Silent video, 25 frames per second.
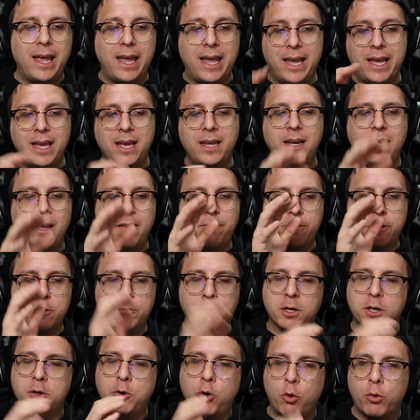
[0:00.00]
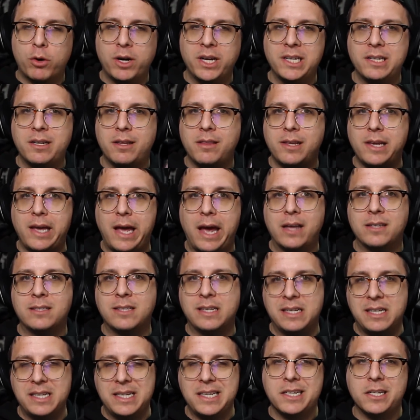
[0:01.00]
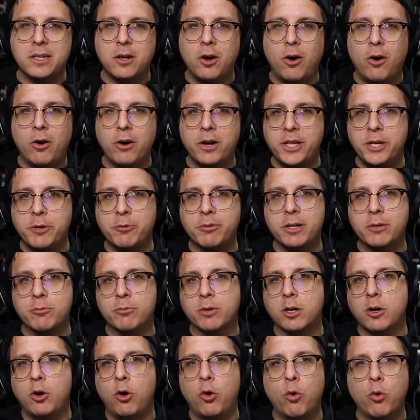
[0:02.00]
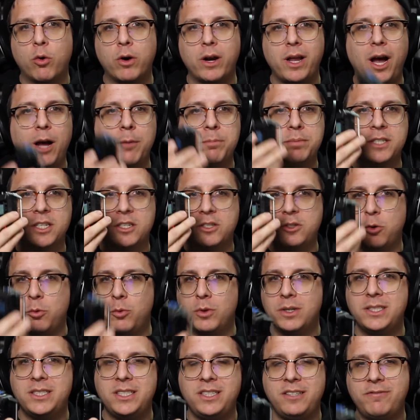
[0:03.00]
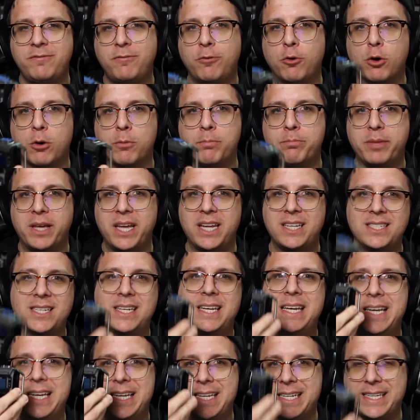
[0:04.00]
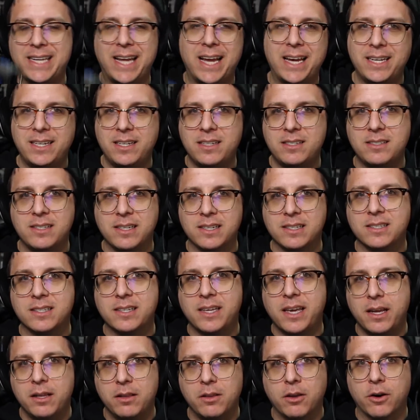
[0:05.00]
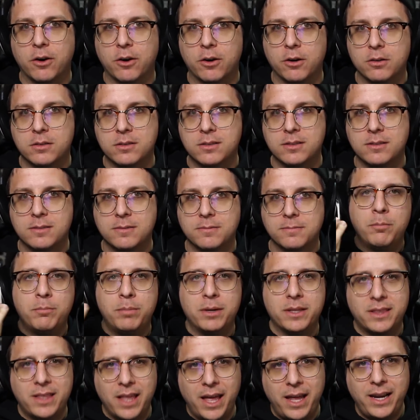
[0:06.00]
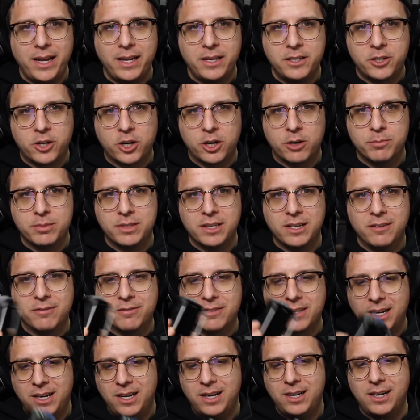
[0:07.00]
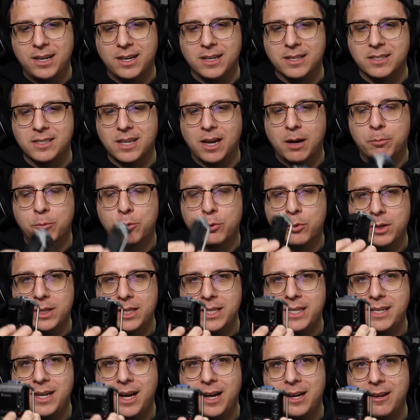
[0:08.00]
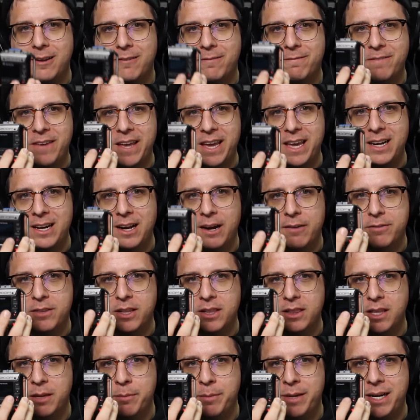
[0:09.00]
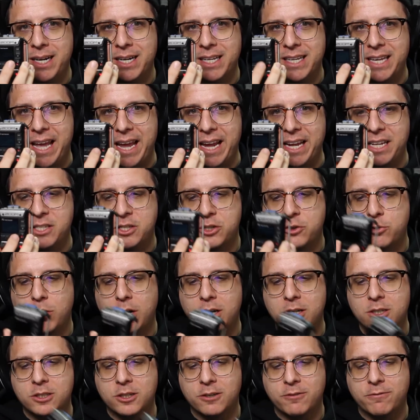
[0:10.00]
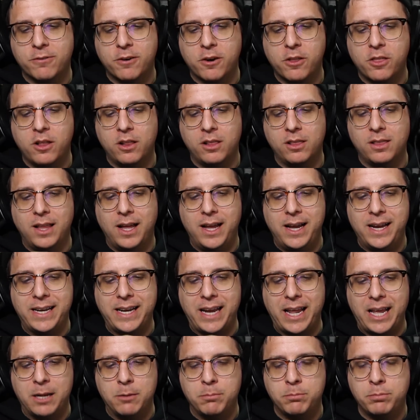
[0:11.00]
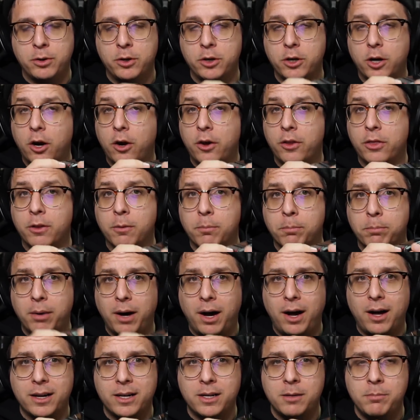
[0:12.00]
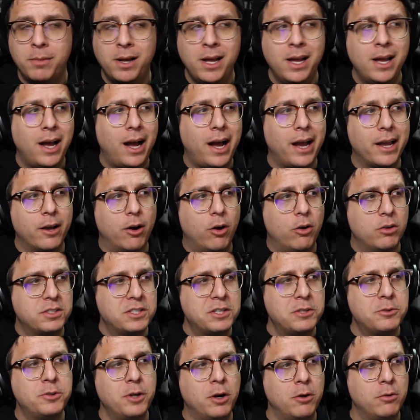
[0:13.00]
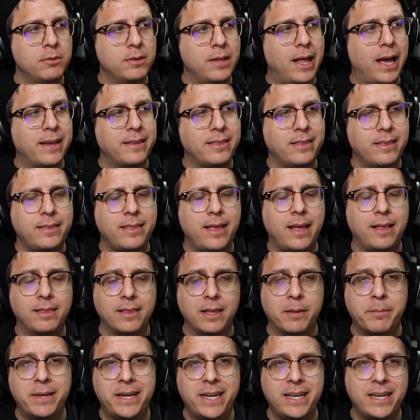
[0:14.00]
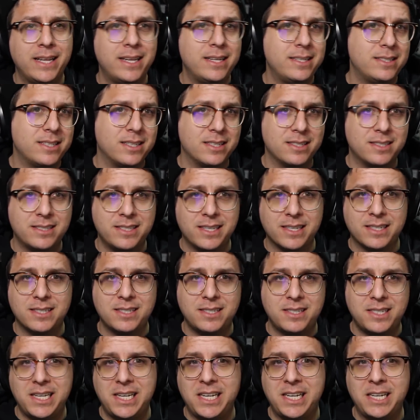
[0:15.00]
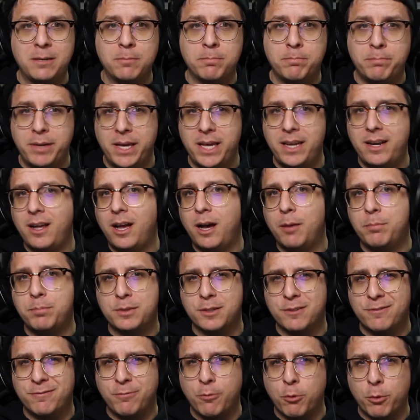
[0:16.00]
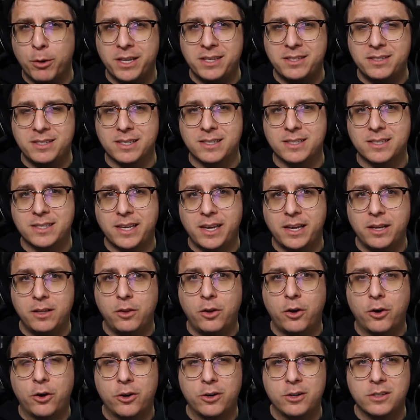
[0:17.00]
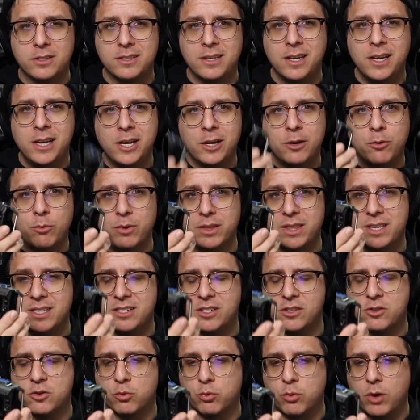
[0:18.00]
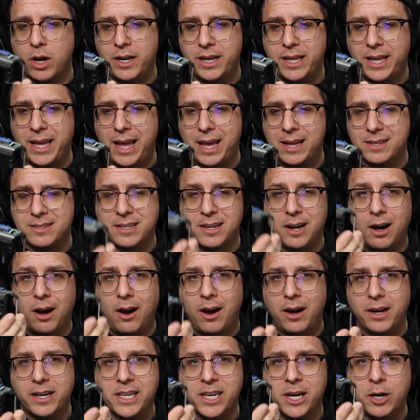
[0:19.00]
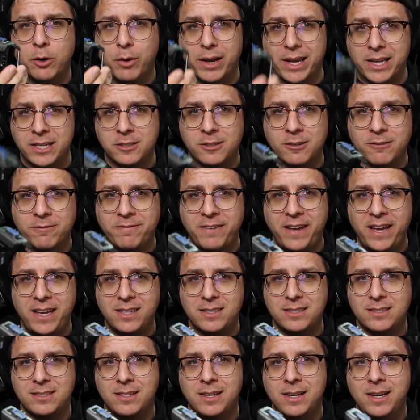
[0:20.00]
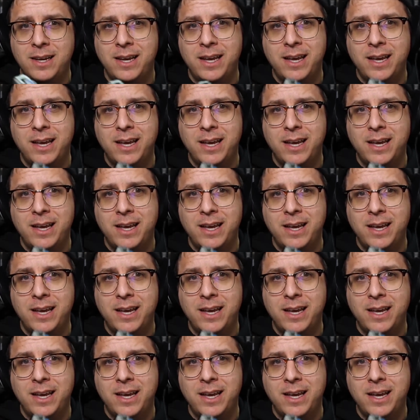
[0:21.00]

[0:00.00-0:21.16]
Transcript: And if you're recording to the SD card, you can record up to 24-bit, 96 kilohertz. But then in terms of cons, I'm really not a fan of the limited gain structure for the line input on the bottom. I also don't like that they limited it to 16-bit up to 46 kilohertz when this is running as an audio interface.